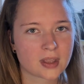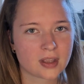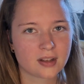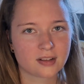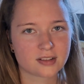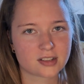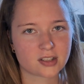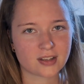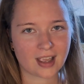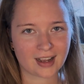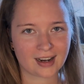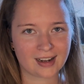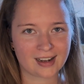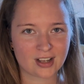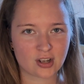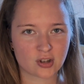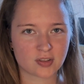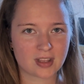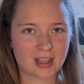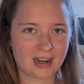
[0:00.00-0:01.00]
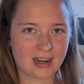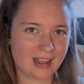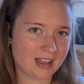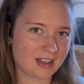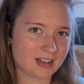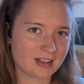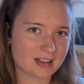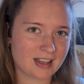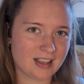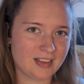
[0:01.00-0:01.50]
So yeah, click on the
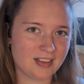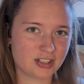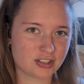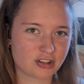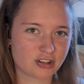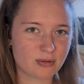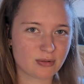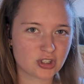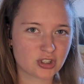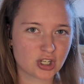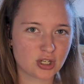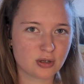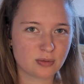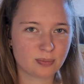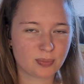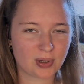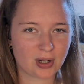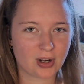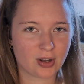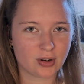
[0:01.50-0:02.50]
link in the description below